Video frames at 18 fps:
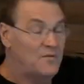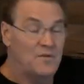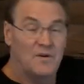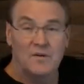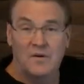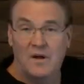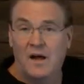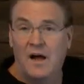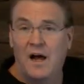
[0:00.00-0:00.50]
at,
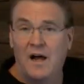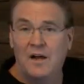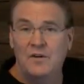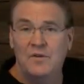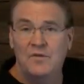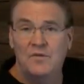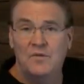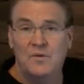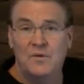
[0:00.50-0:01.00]
I
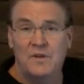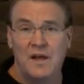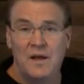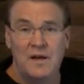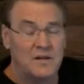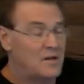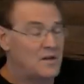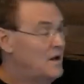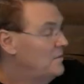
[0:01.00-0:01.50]
use it with
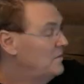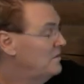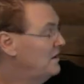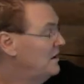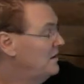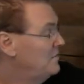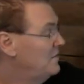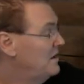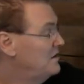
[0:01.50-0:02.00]

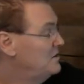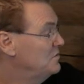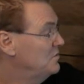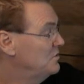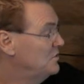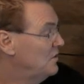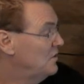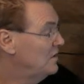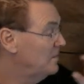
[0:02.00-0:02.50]
anatomical adaptation,
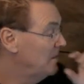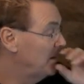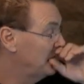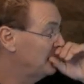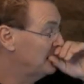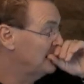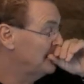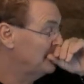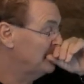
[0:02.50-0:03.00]
we'll talk about
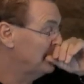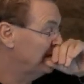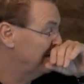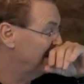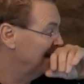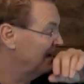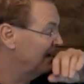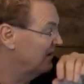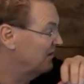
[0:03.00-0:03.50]
it a little bit
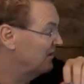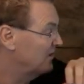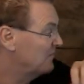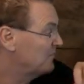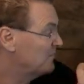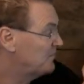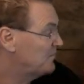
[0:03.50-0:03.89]
later,